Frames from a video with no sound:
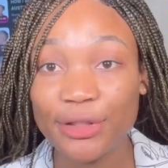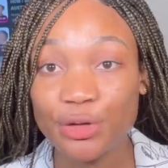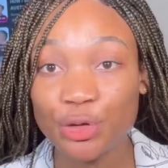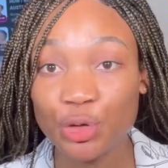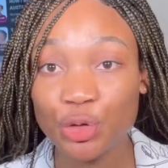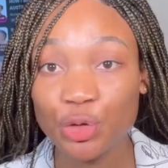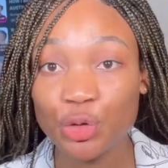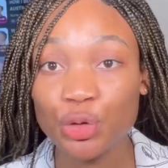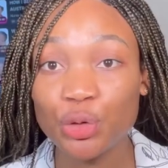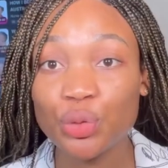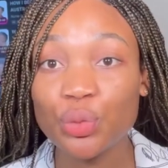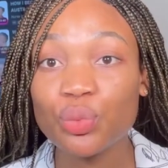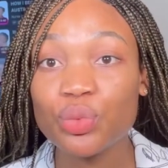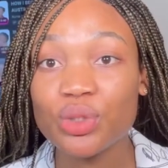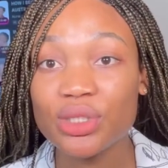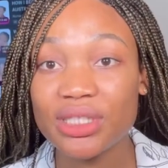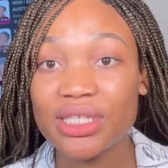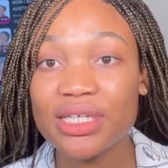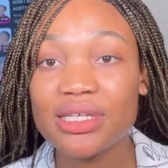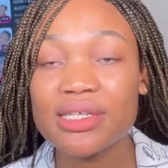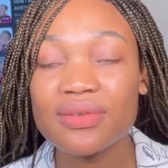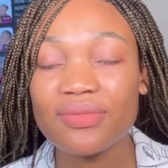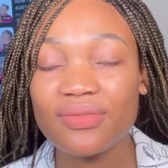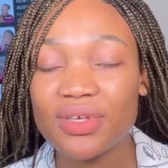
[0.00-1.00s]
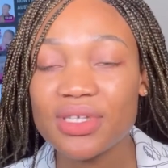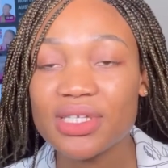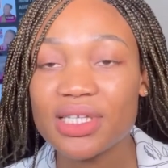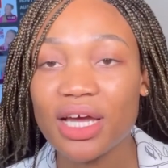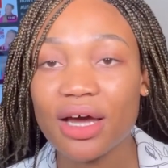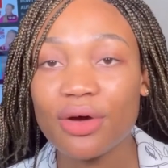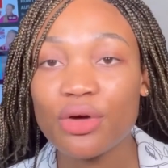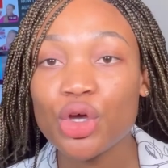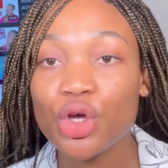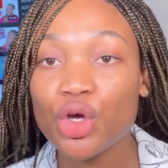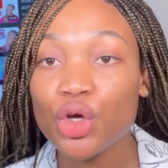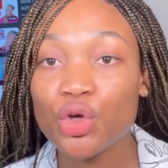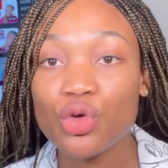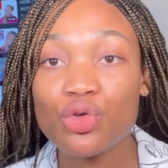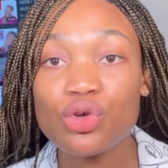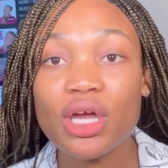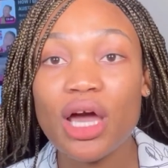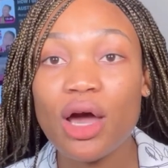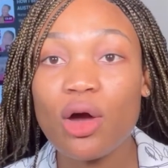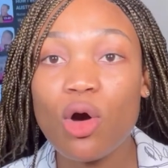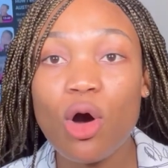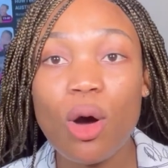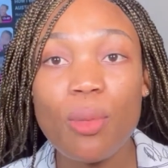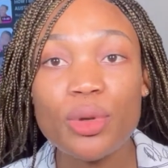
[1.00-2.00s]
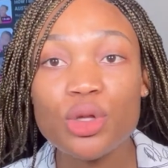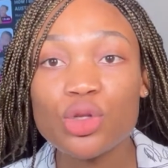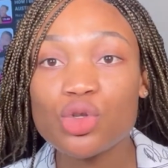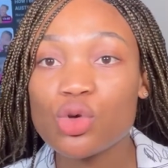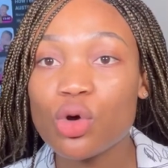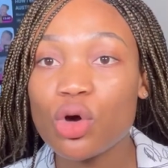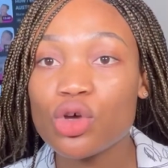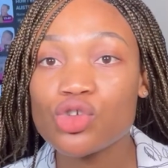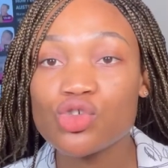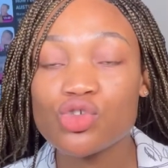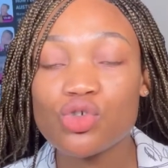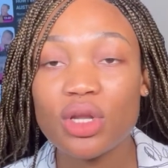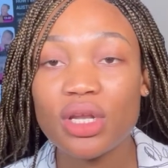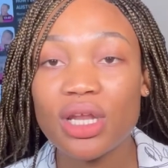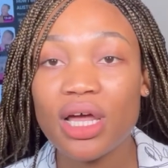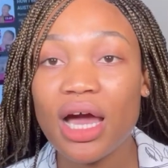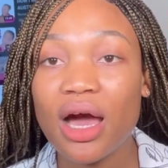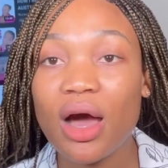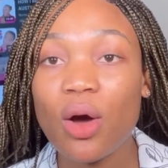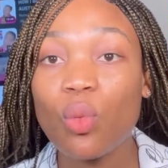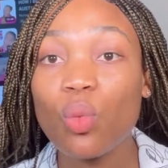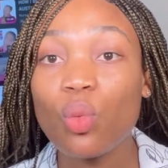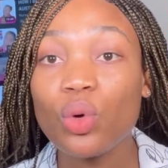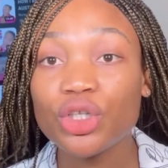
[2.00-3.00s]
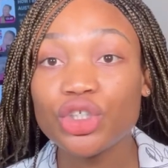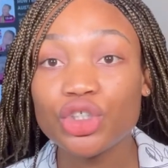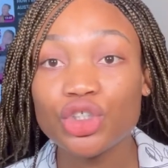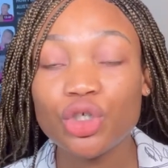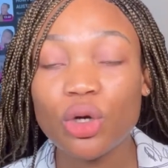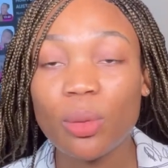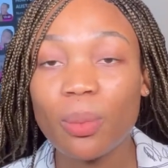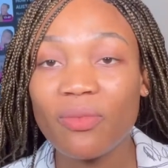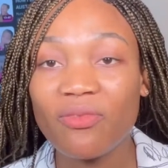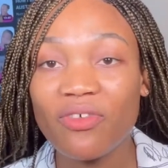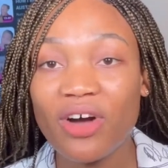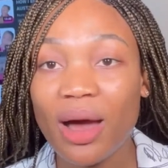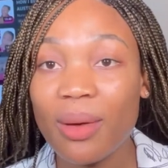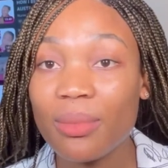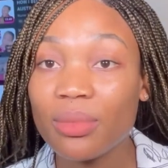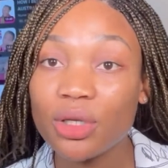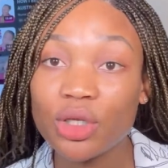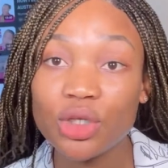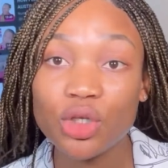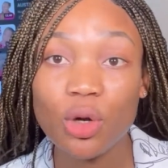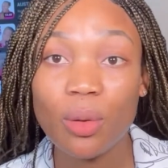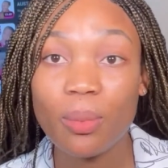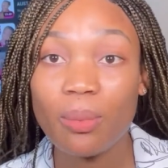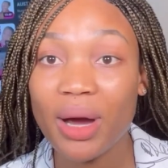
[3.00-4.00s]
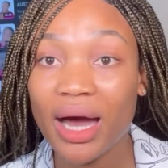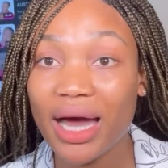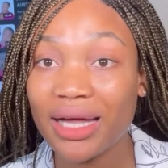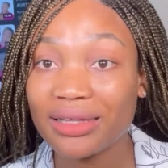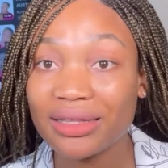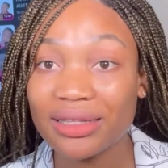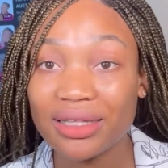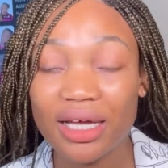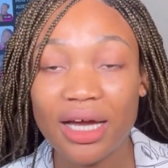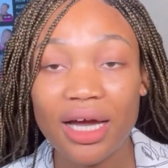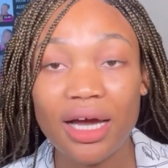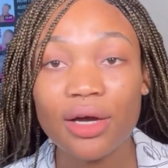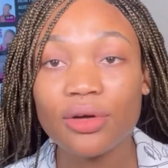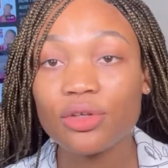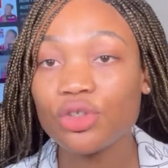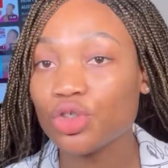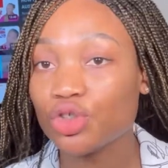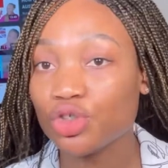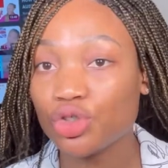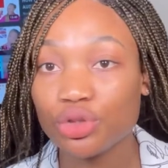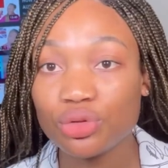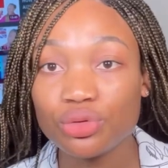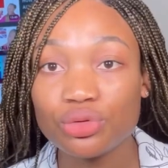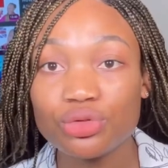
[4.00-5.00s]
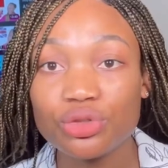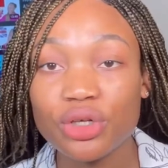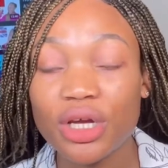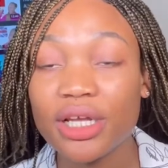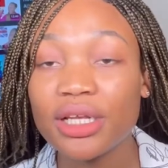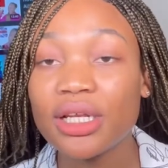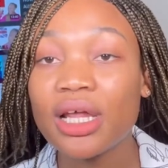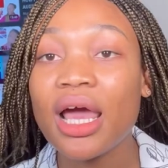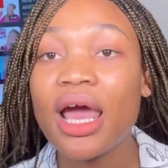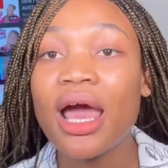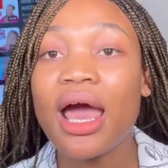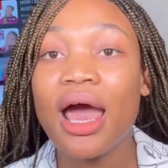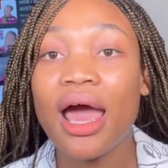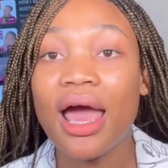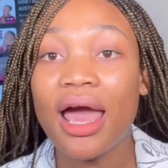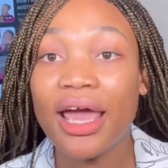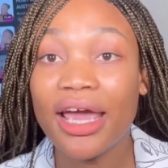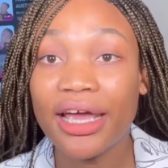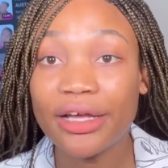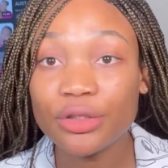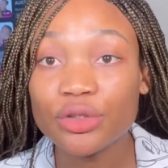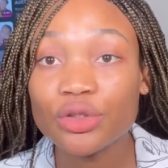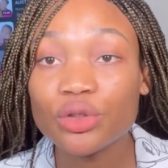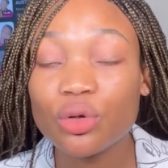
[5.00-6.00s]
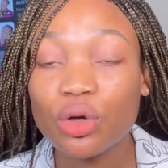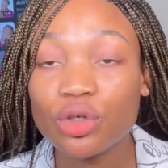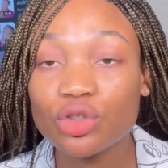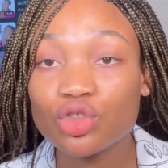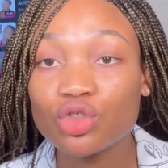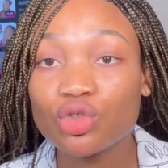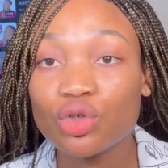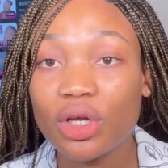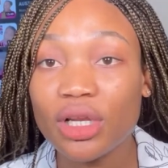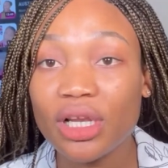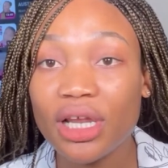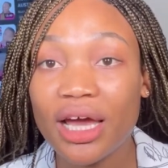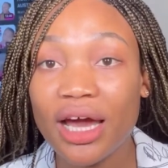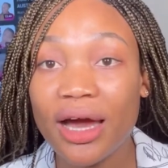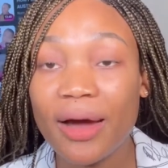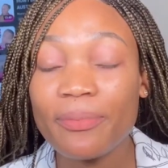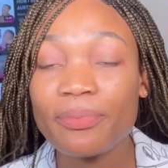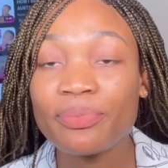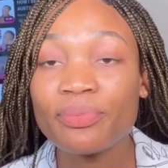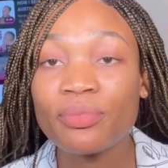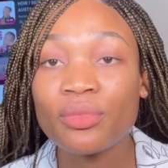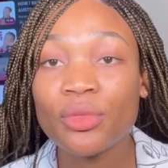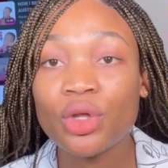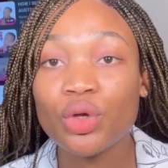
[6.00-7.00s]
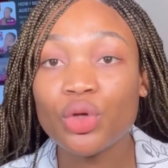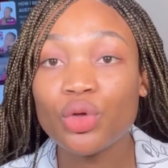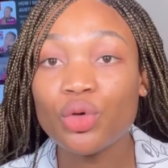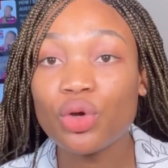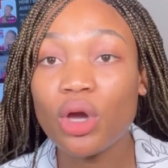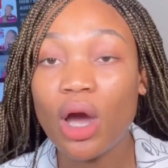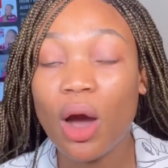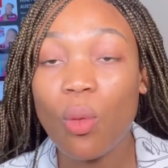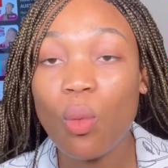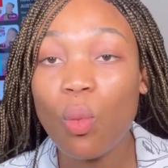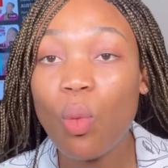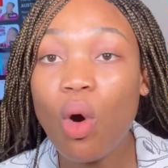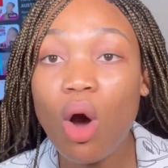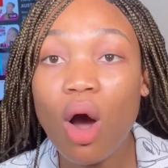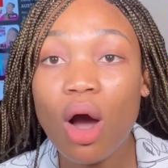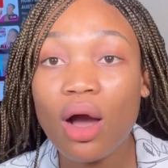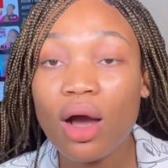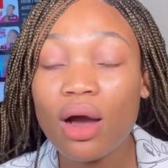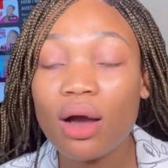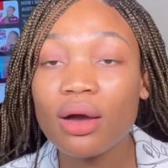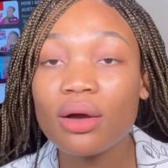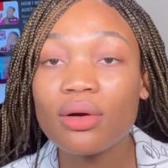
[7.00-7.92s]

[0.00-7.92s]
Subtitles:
you do with this visa? You can come into Australia with your family, your partner, your children into Australia. You can work